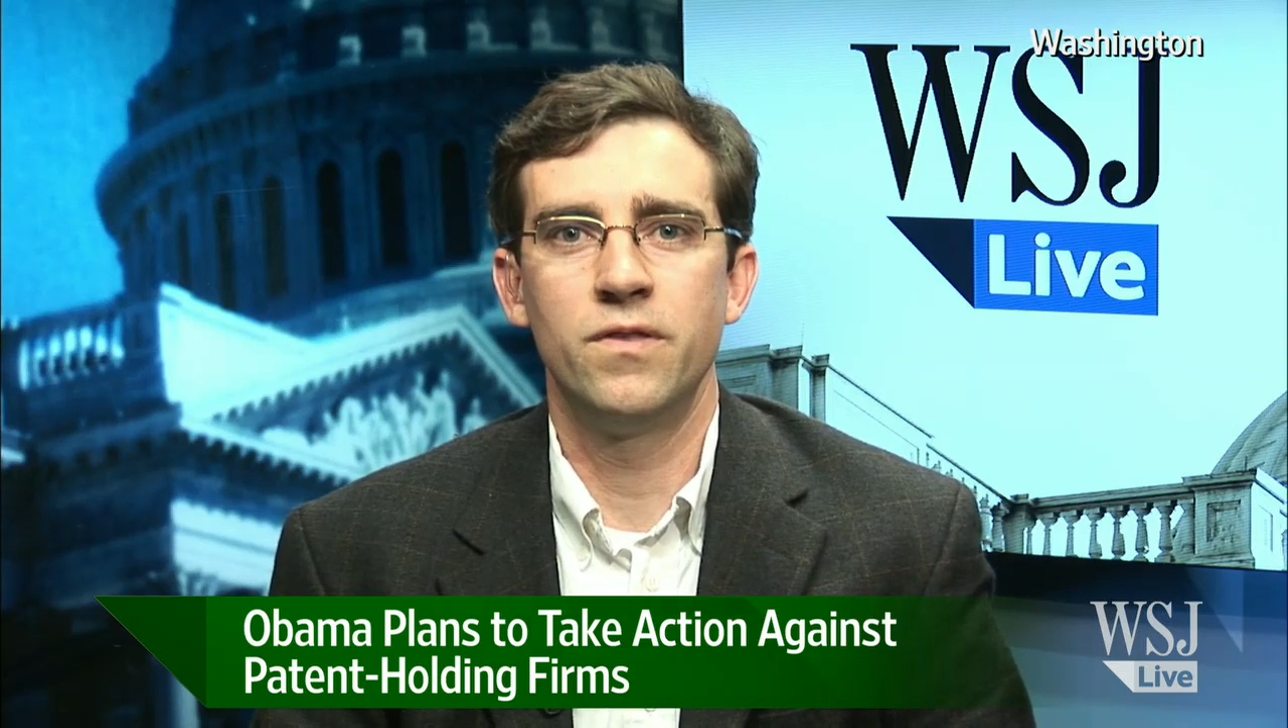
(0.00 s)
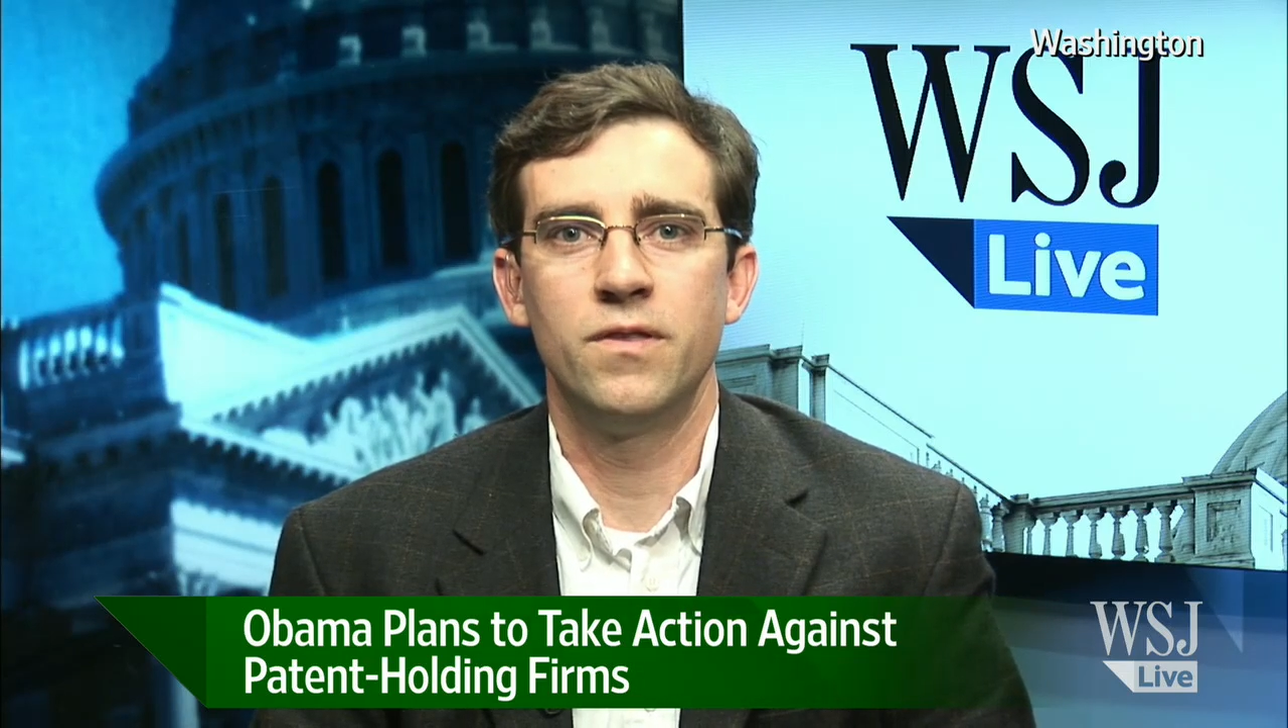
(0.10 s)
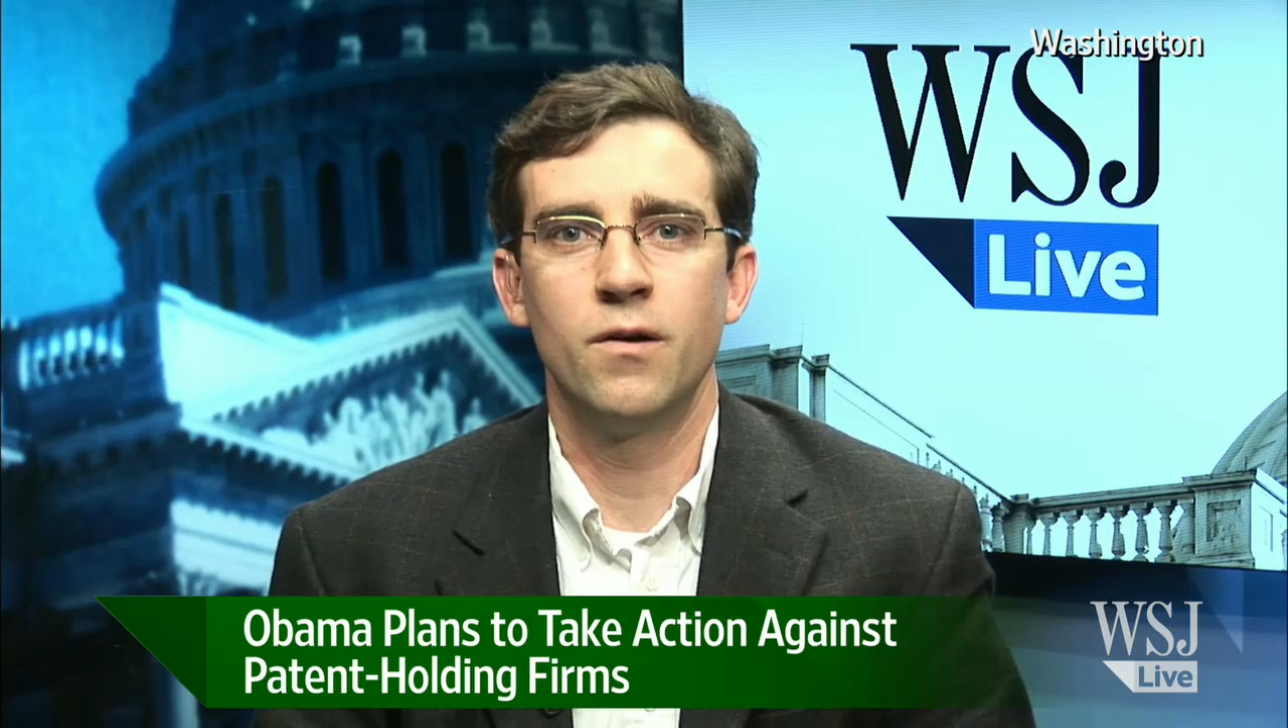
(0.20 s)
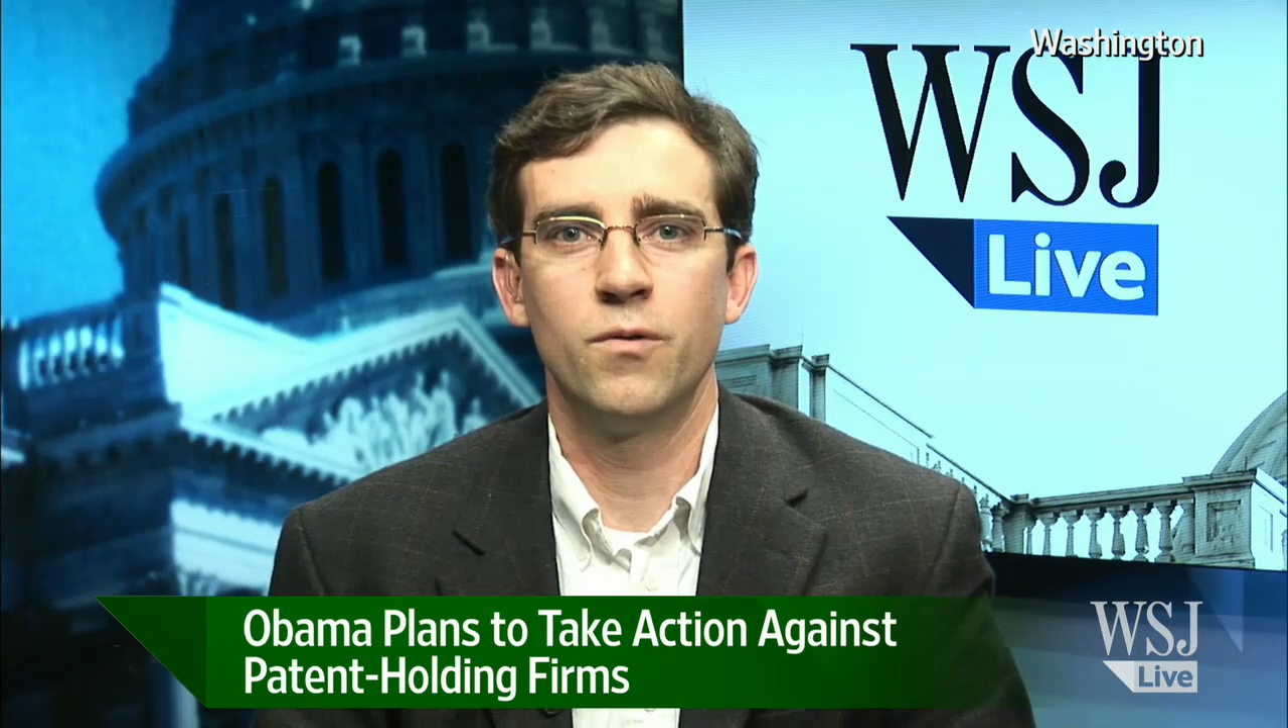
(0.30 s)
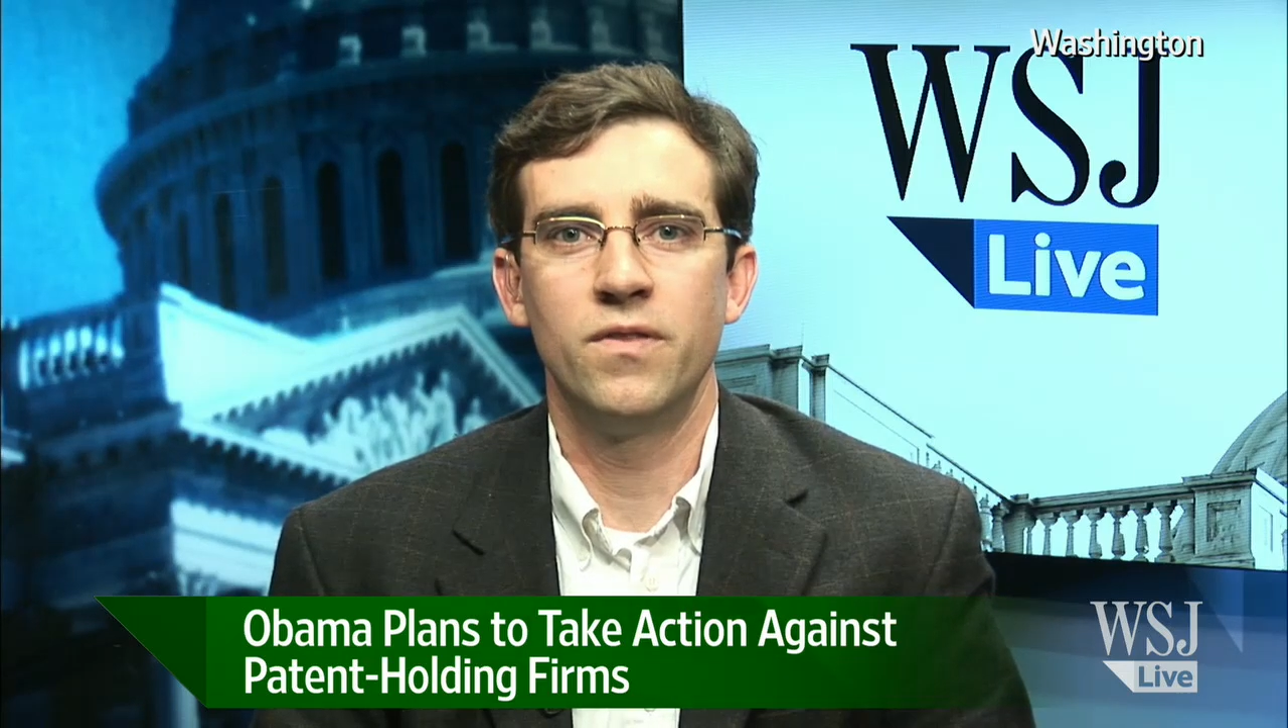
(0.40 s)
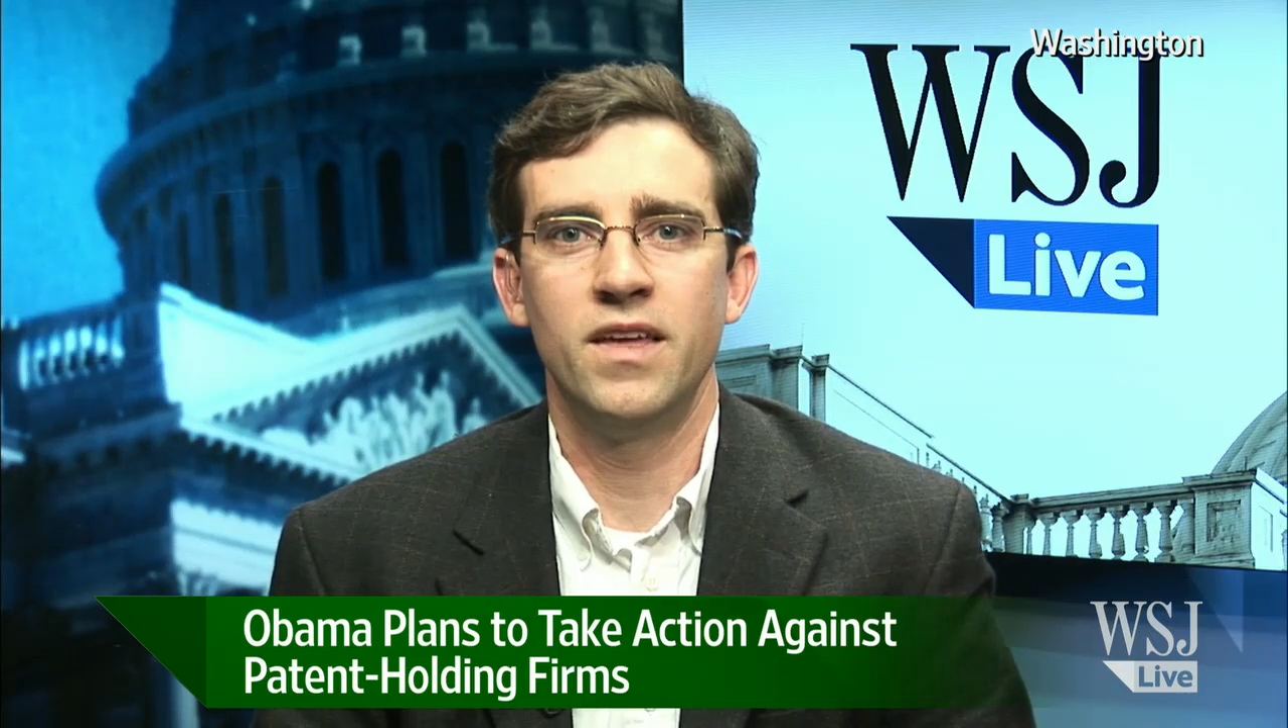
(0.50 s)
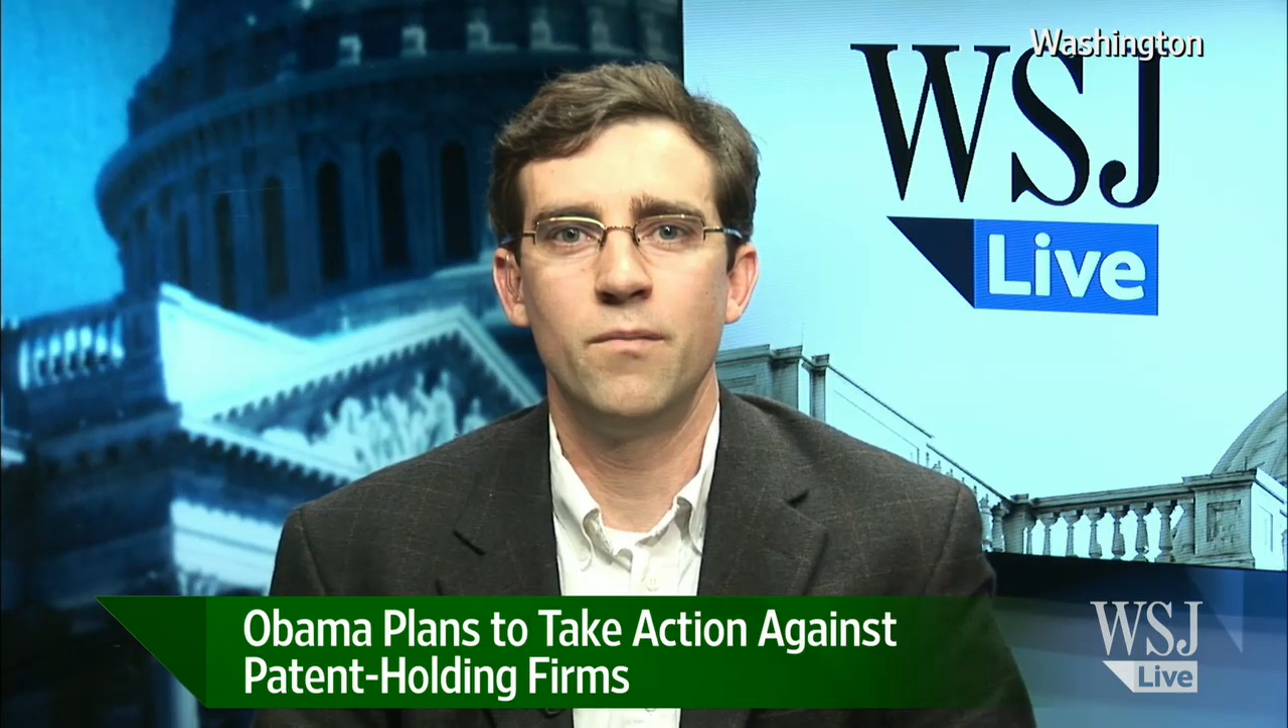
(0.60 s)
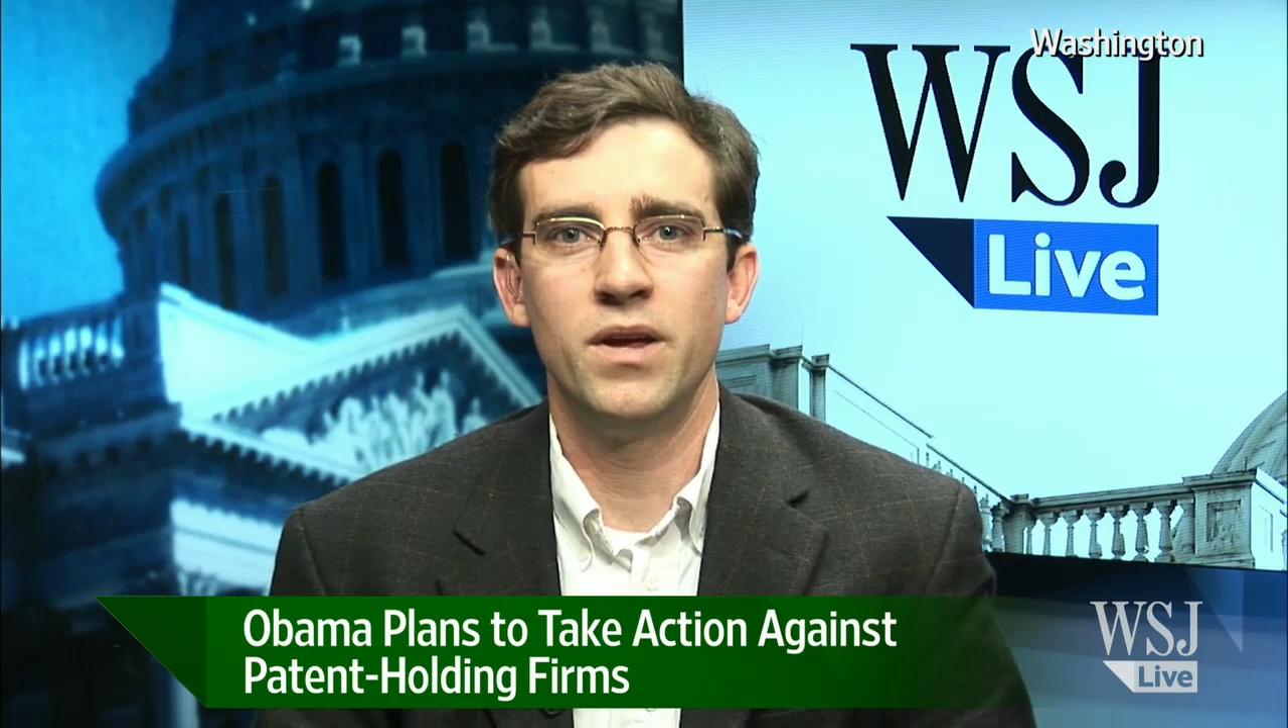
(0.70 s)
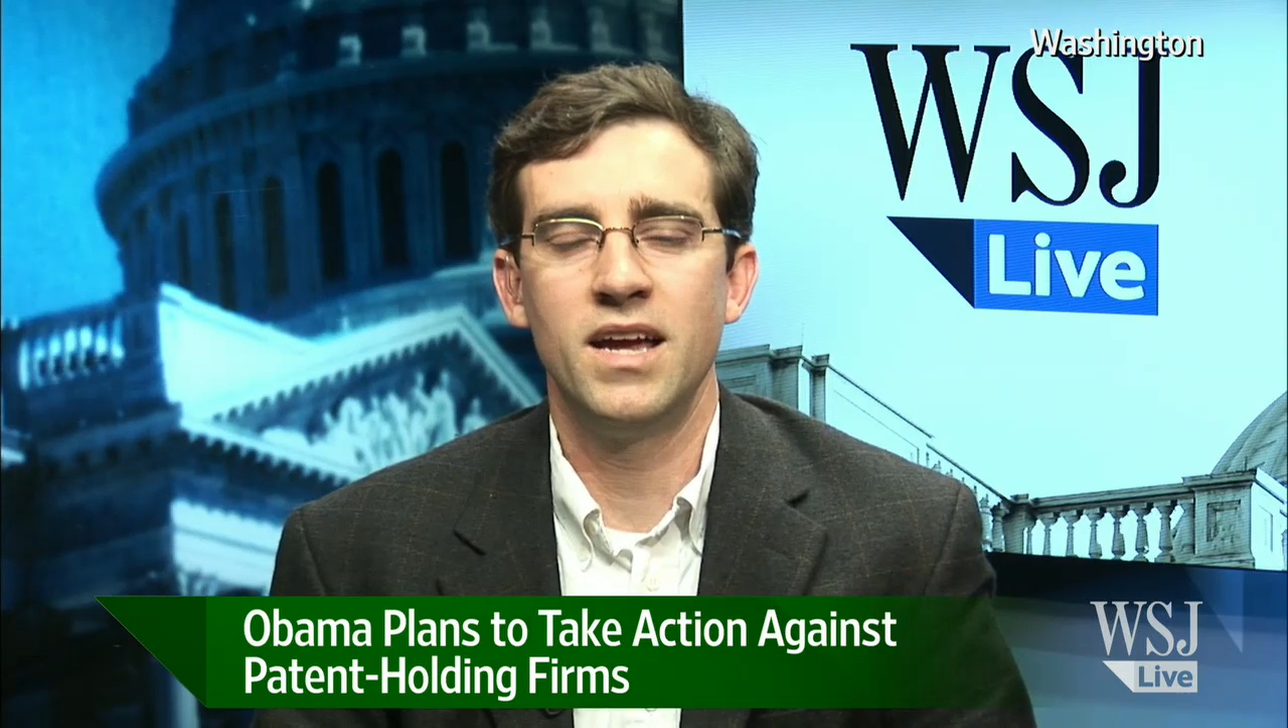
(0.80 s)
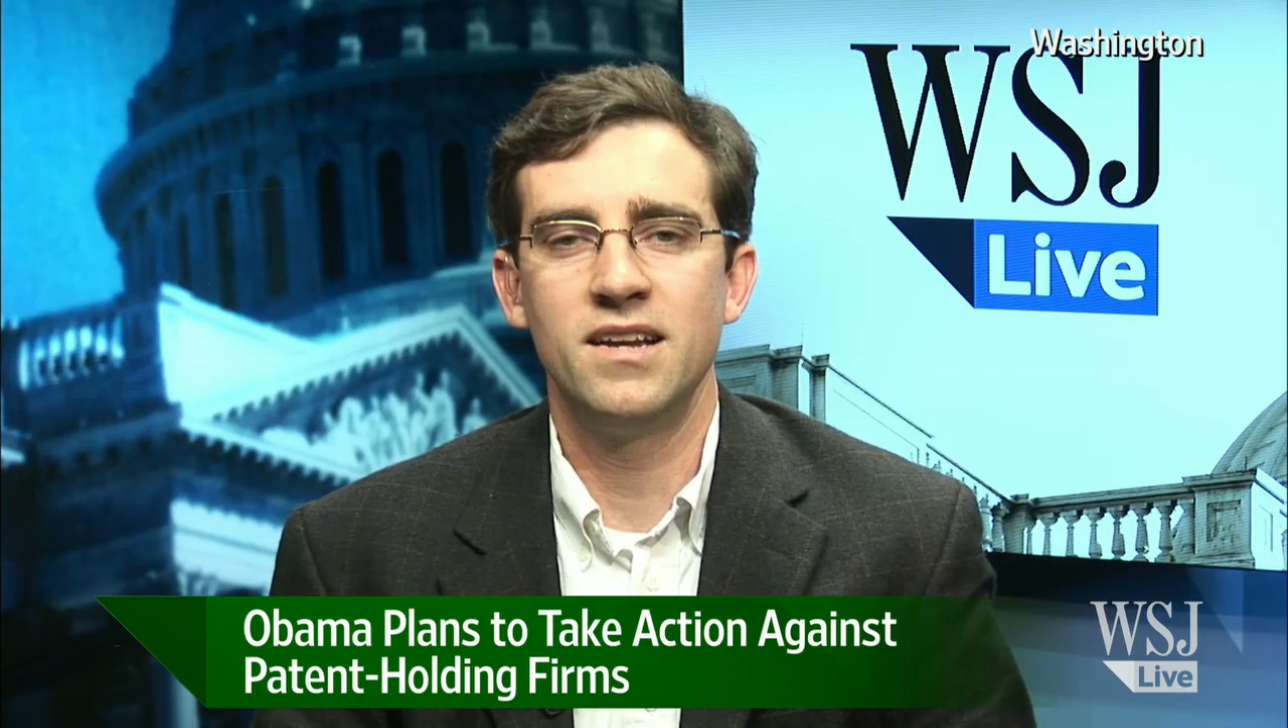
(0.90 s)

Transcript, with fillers: there would then be